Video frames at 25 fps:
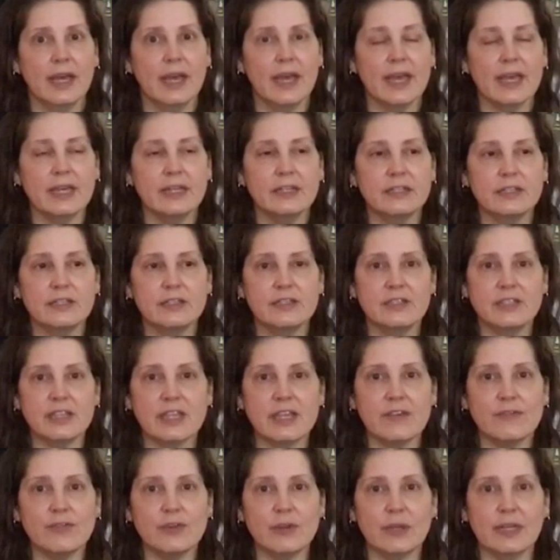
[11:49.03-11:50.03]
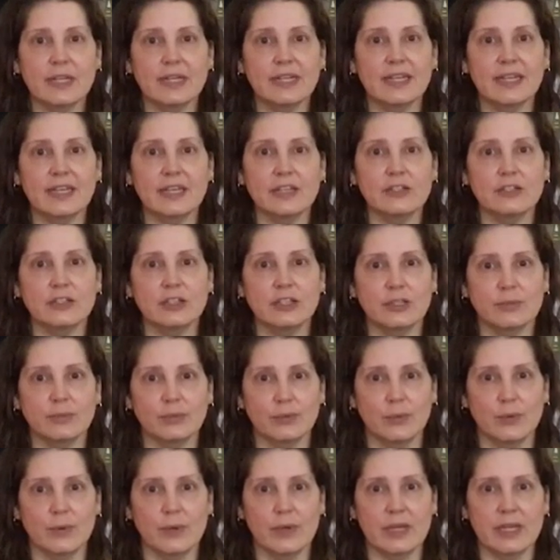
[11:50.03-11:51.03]
and to see if you can get to the
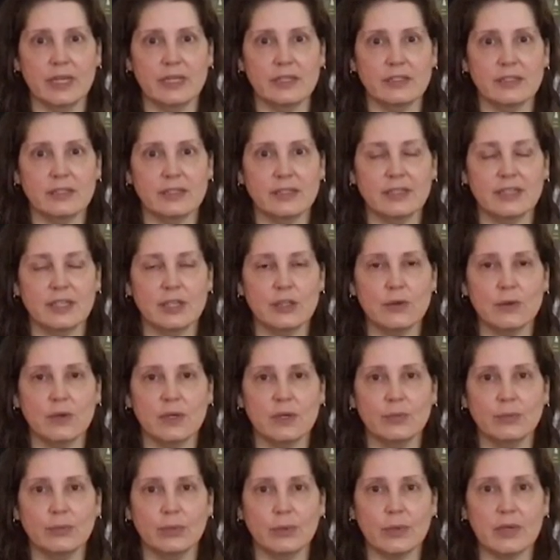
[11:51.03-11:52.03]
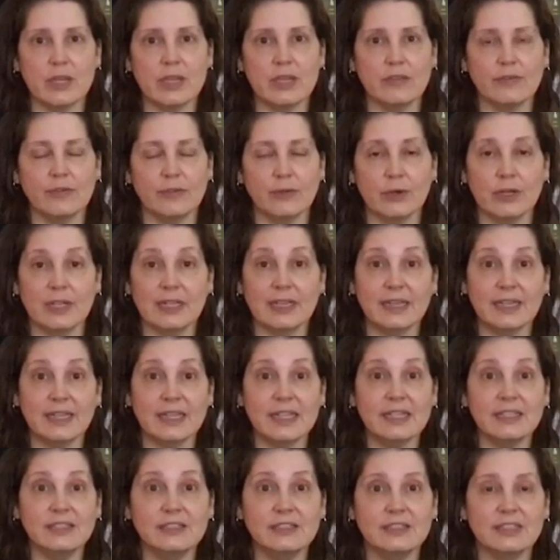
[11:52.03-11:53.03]
point that you can breathe for at
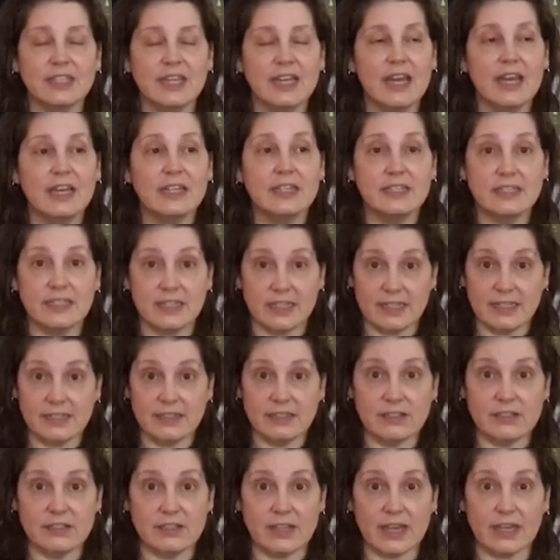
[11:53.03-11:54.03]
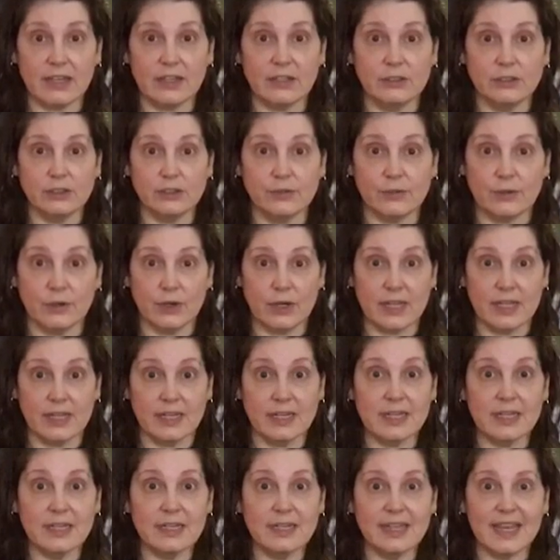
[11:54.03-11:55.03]
least 10 seconds for an
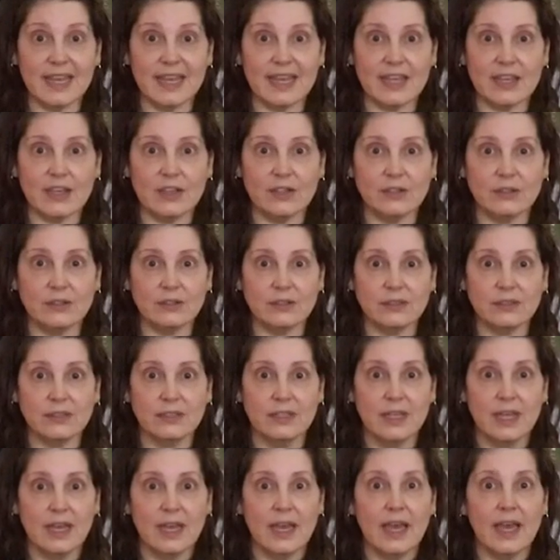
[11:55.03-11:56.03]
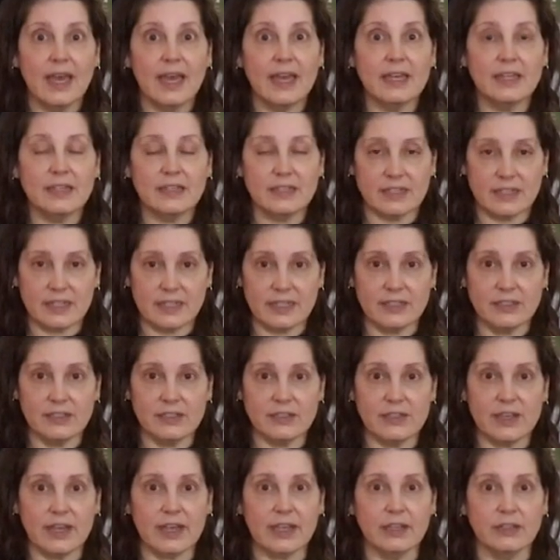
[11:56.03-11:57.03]
inhale and 10
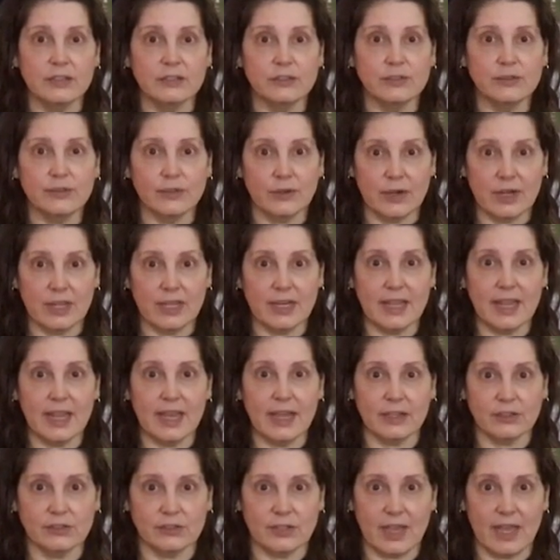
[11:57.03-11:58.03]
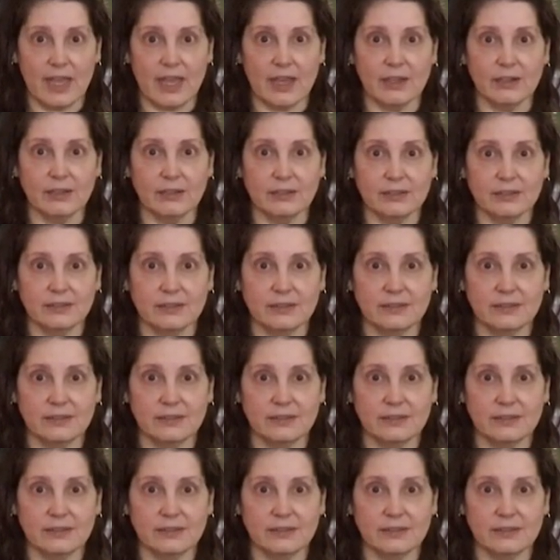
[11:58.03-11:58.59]
seconds for an exhale.